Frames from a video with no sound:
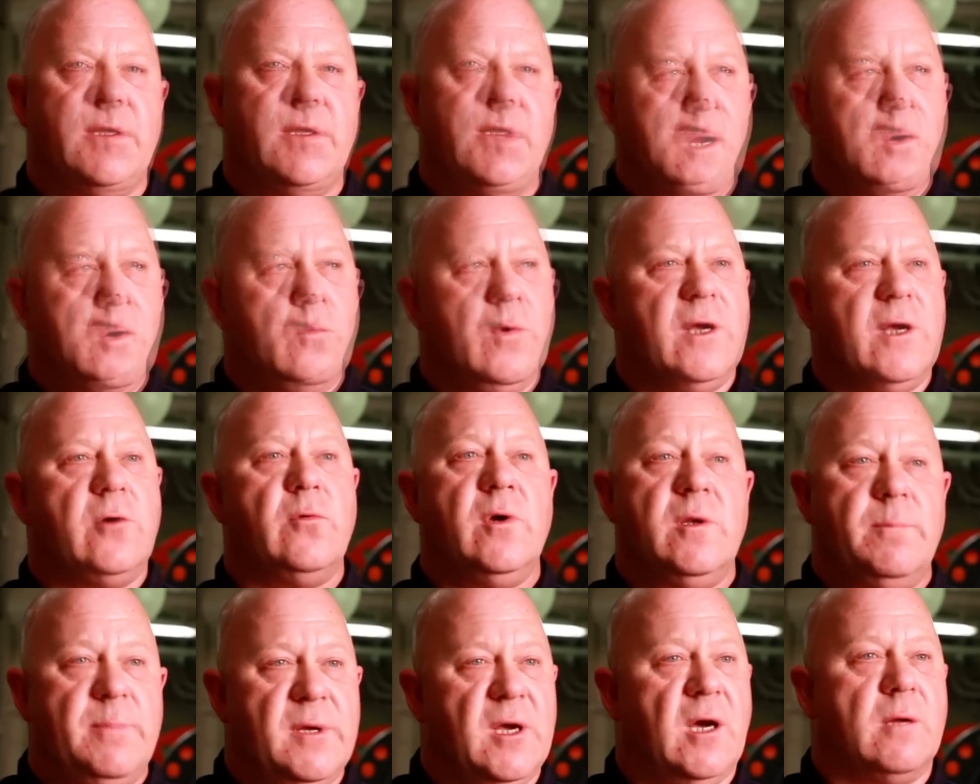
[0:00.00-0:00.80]
One week
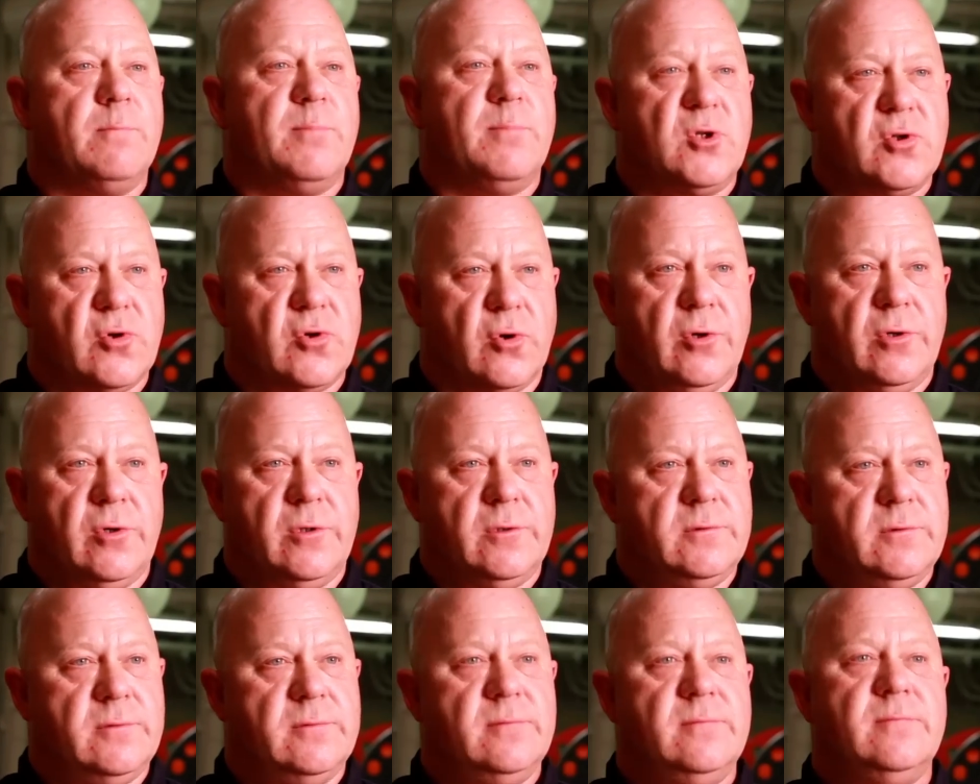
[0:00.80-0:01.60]
we'd be on
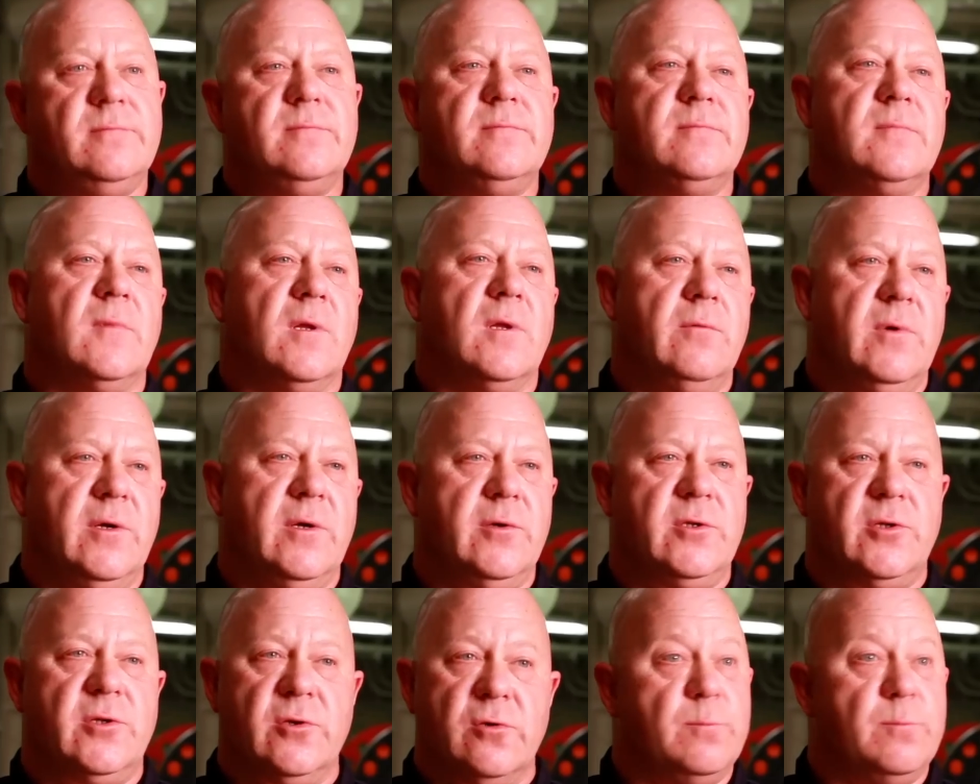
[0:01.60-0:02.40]
patrol,
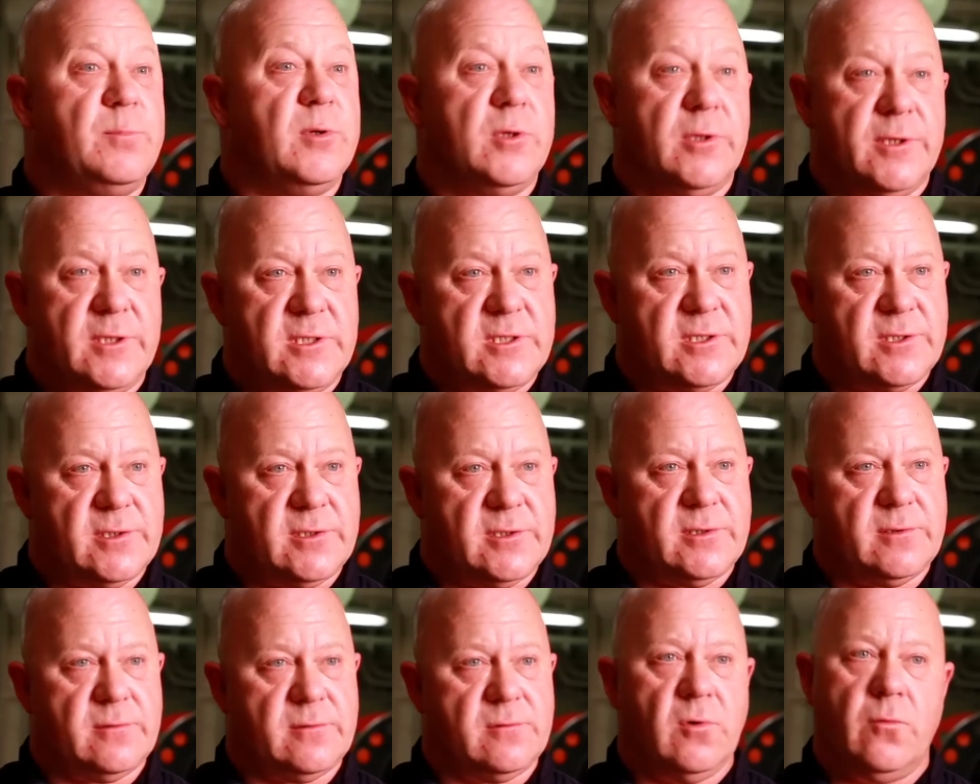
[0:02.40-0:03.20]
we'd do
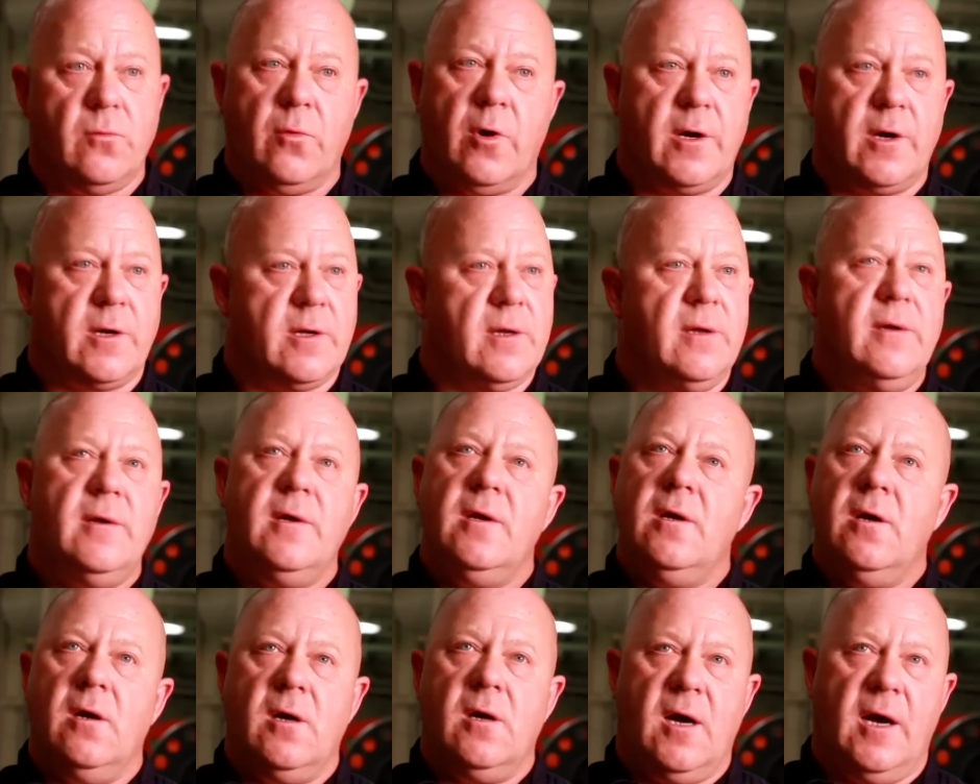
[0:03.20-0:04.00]
police work,
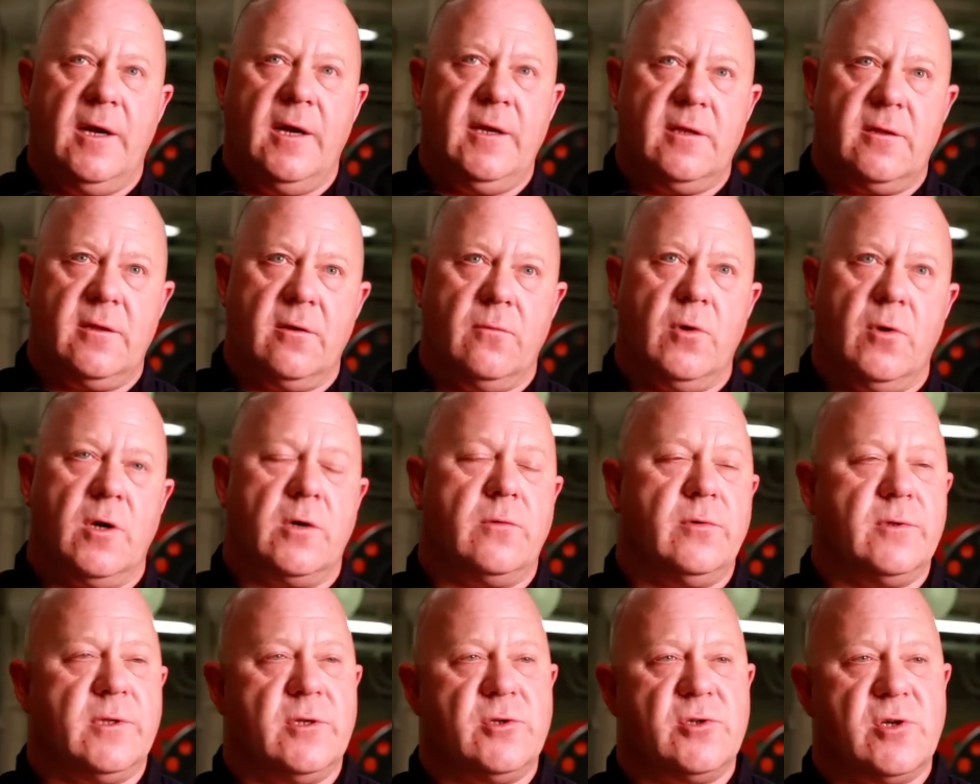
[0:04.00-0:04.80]
I'd either
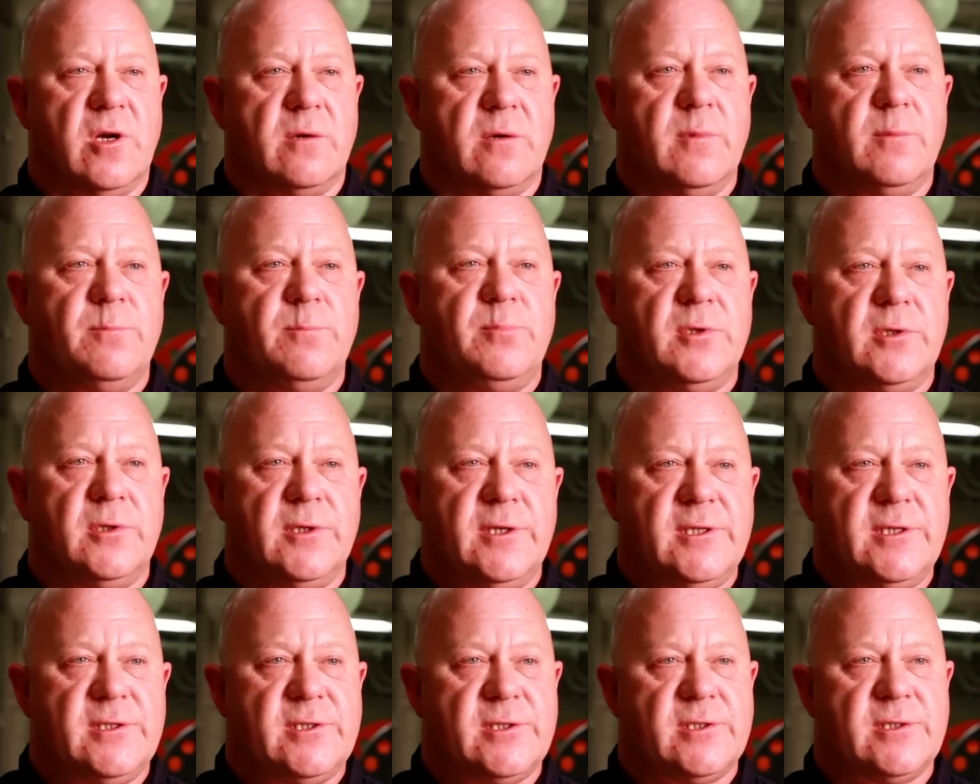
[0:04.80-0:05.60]
work with the German
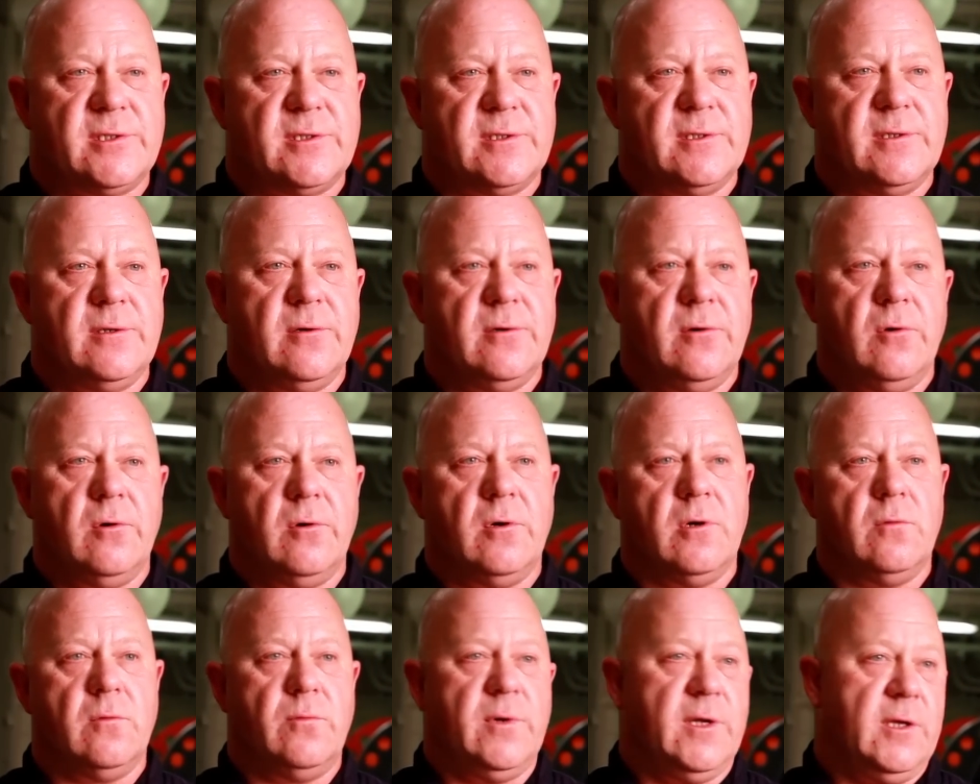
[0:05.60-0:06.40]
police
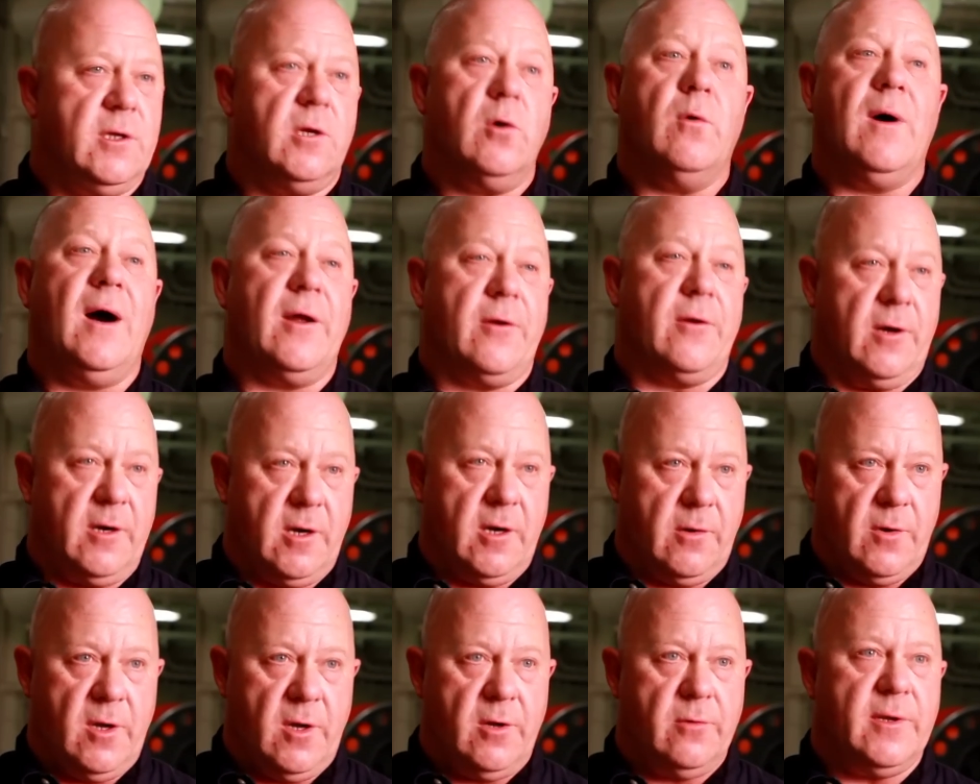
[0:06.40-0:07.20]
or we'd go out on
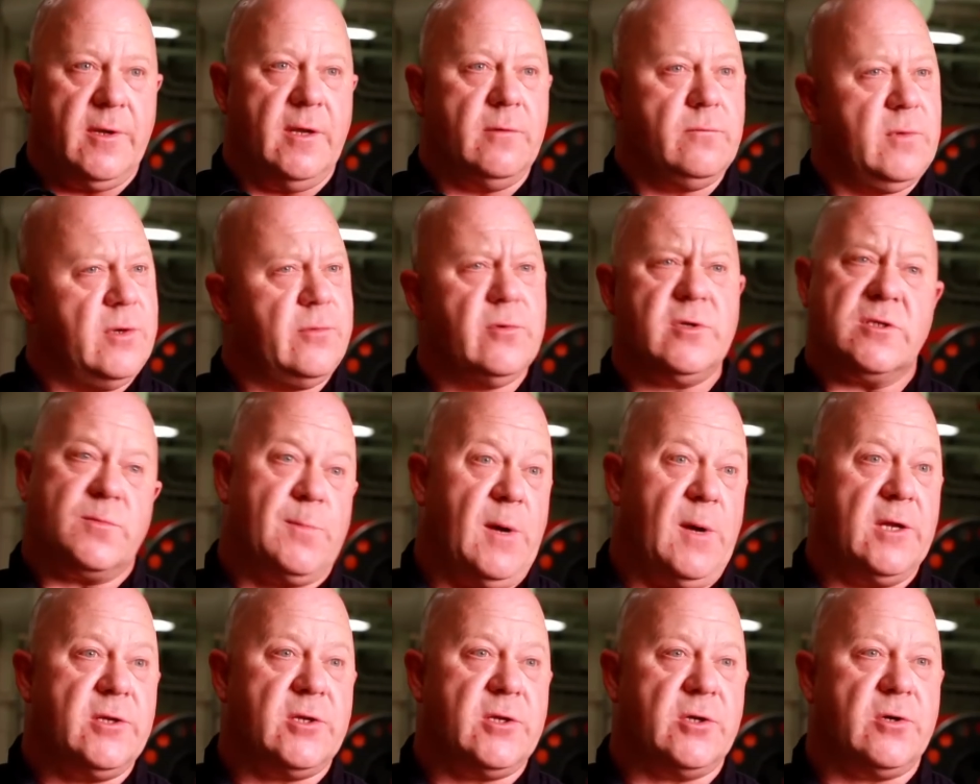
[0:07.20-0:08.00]
our own and we'd respond